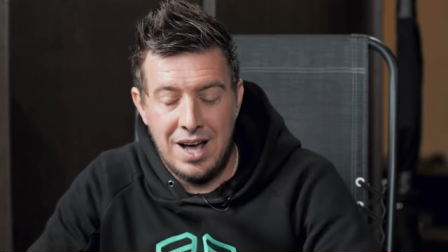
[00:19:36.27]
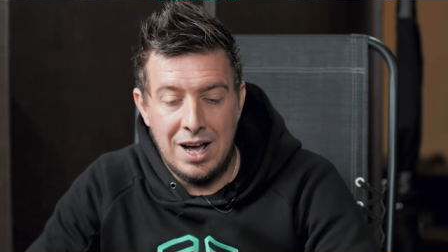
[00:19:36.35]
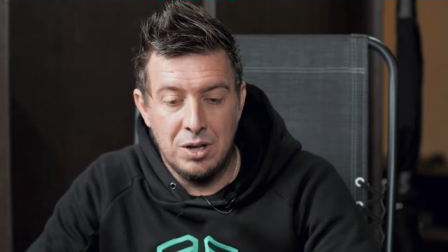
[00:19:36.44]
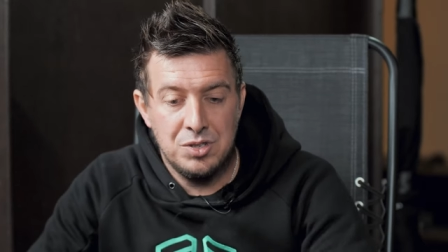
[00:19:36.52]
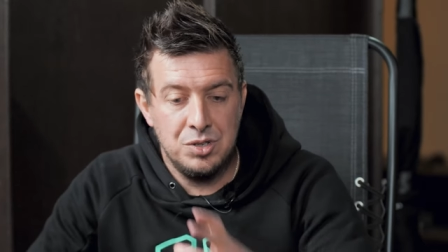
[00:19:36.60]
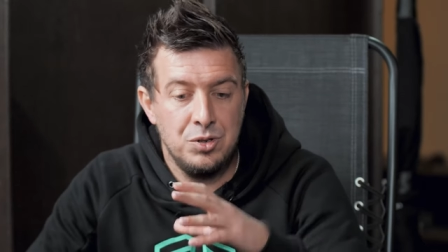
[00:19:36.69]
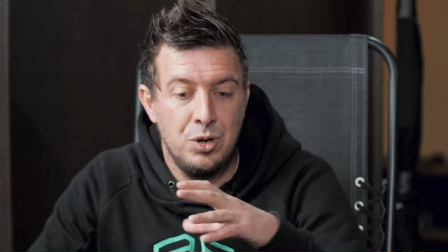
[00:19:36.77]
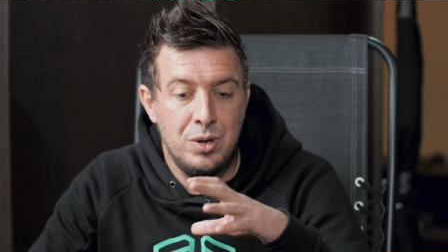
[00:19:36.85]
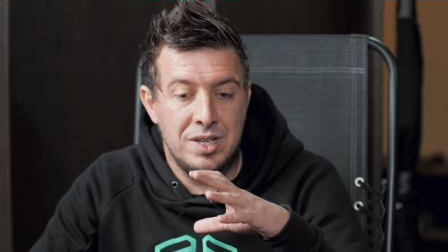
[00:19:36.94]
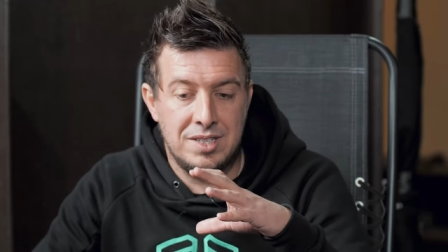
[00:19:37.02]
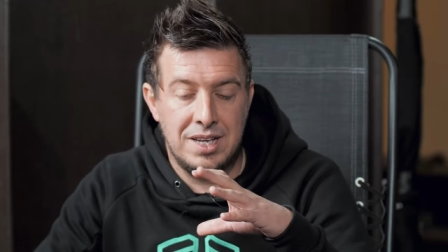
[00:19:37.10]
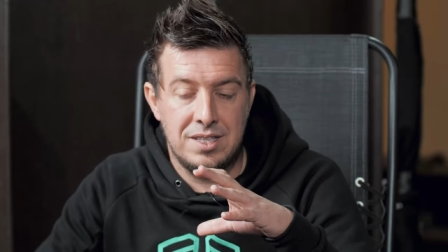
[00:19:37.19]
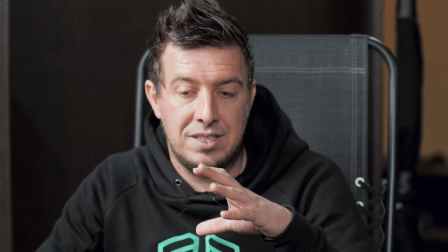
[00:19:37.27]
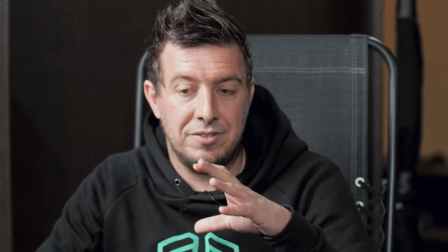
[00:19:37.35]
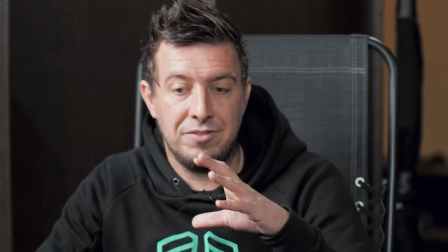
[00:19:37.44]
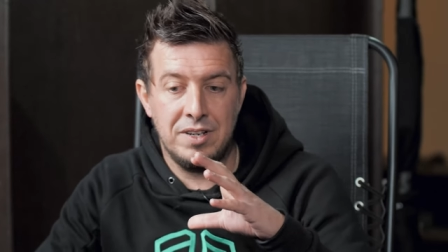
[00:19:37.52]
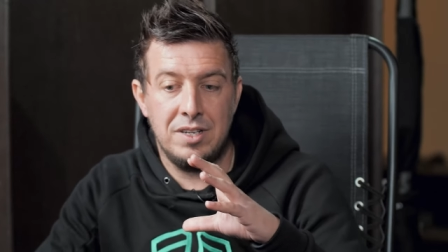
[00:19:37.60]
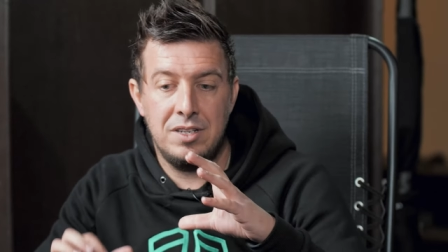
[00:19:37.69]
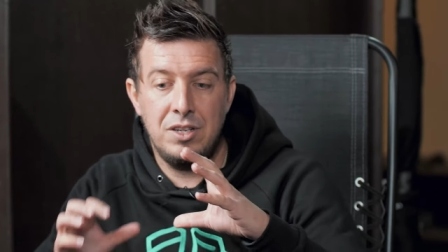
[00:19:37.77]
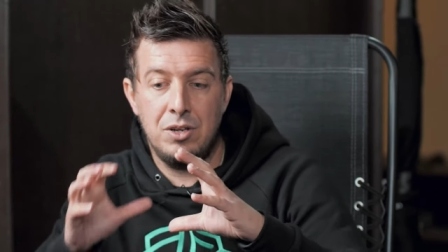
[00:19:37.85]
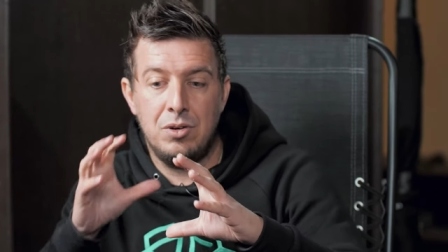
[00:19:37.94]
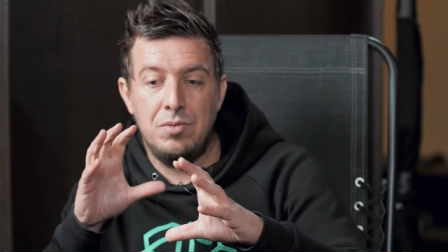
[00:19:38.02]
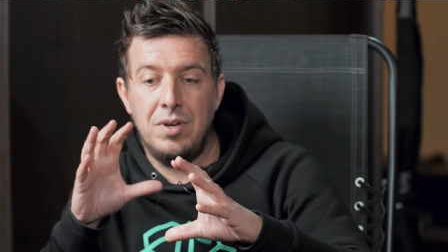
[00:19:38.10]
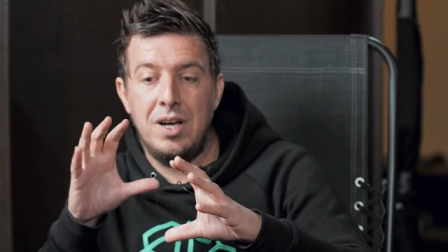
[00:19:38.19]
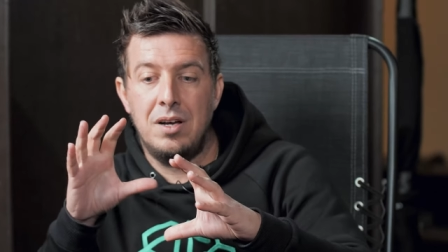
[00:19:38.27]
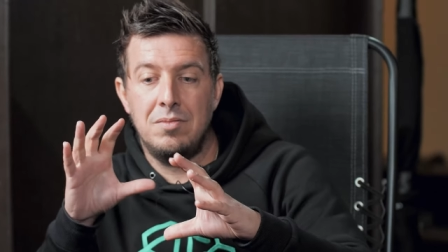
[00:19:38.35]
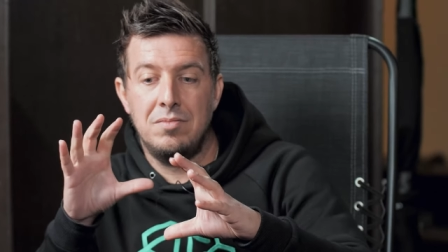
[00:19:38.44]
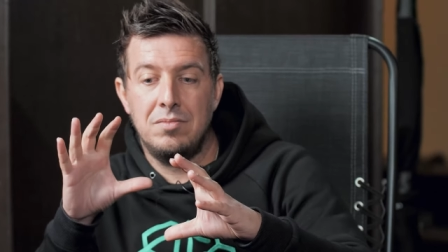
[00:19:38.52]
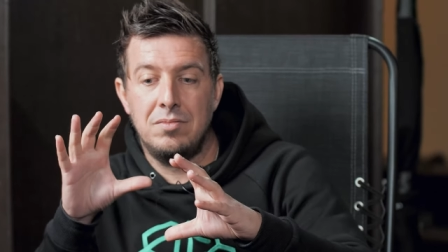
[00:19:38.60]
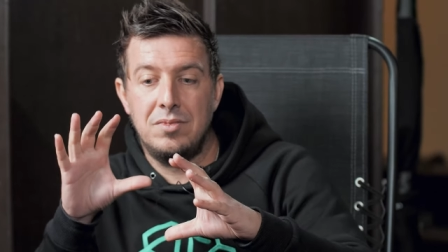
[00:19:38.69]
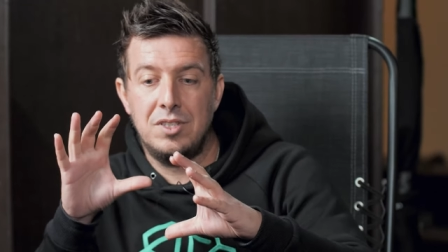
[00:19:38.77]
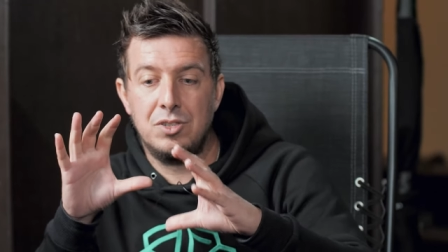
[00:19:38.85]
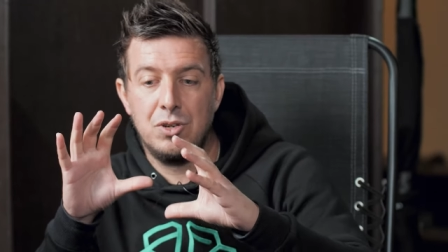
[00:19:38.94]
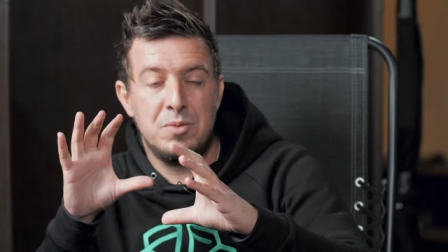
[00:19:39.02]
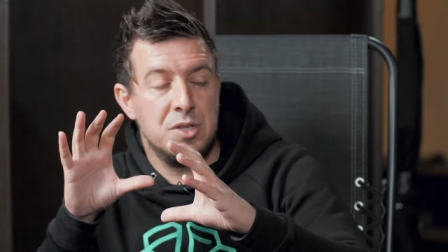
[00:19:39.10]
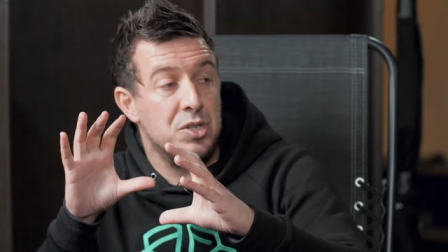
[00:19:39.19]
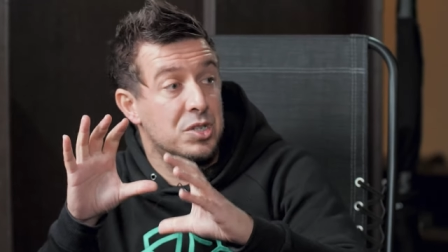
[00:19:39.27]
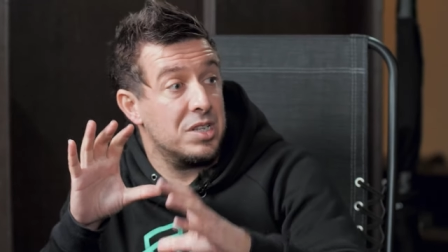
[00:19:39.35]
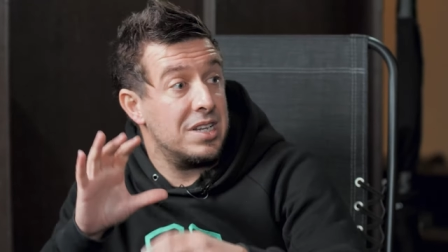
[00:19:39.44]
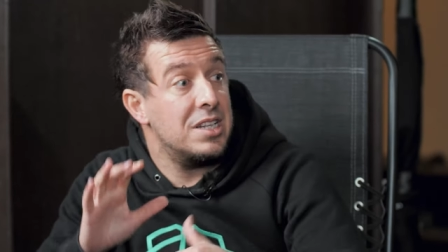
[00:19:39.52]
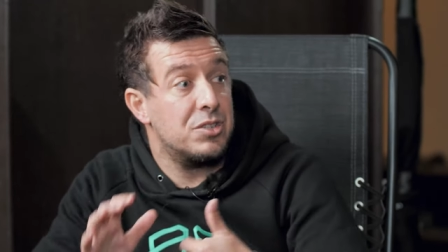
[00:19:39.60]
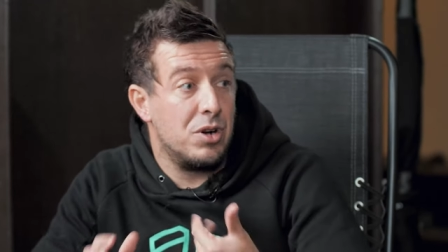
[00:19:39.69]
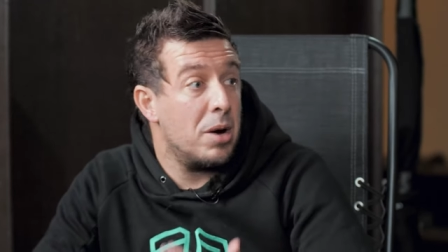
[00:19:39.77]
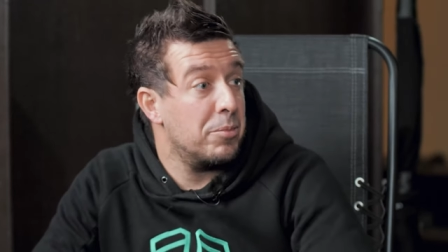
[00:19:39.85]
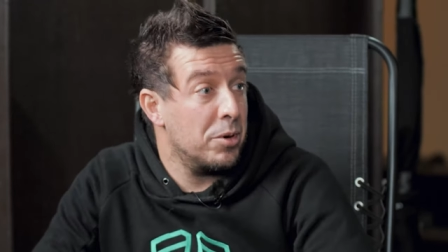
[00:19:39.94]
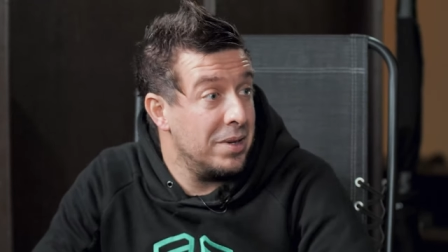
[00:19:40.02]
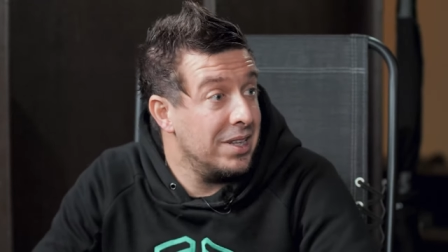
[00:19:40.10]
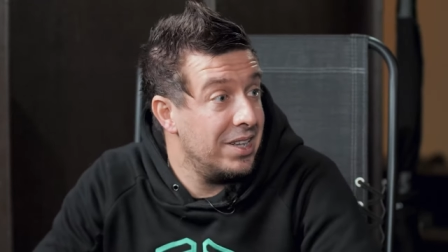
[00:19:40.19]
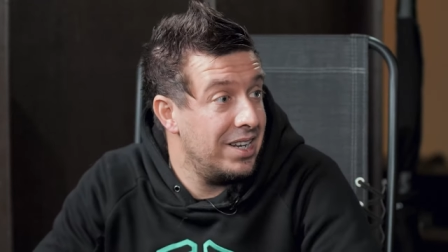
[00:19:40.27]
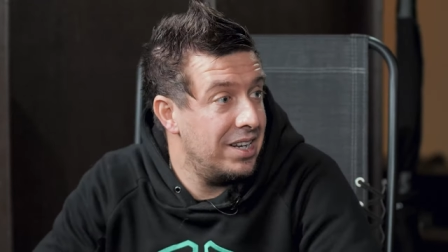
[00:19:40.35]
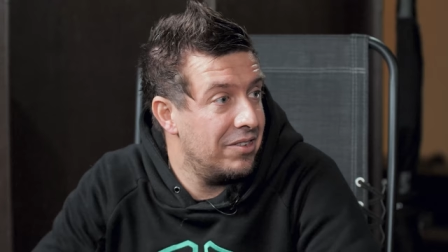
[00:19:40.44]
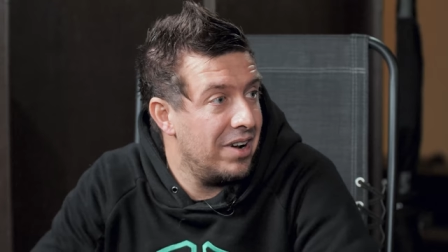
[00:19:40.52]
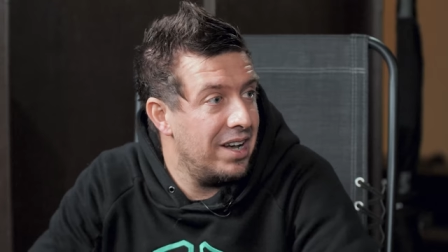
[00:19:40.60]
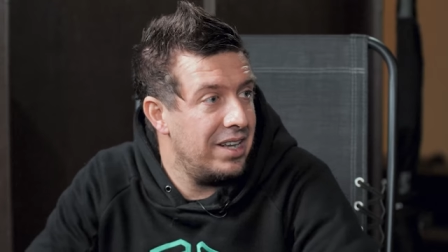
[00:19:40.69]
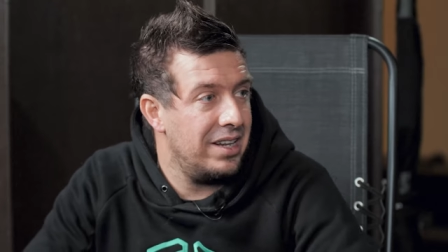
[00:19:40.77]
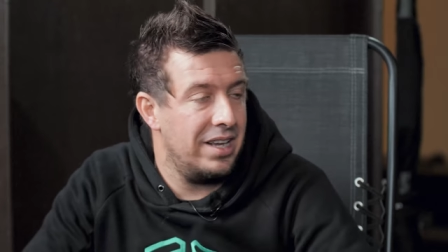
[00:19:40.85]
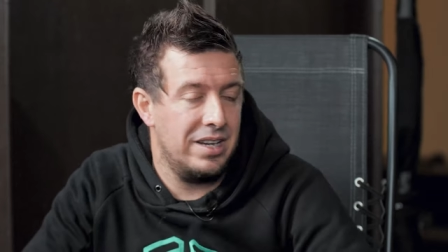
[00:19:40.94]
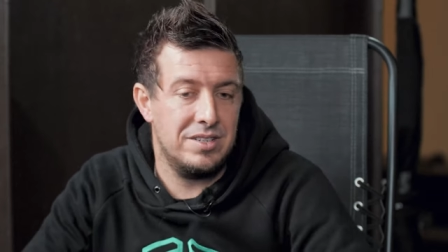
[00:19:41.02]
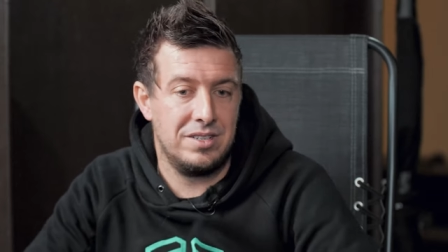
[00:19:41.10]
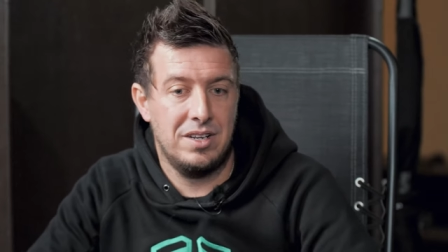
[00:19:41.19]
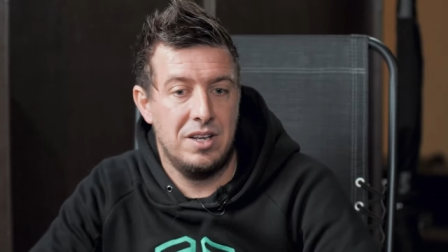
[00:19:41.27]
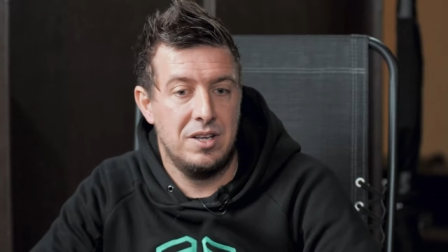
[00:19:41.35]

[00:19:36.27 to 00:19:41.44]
I also noticed like different, you know, um, descriptions just of interoperability, right? And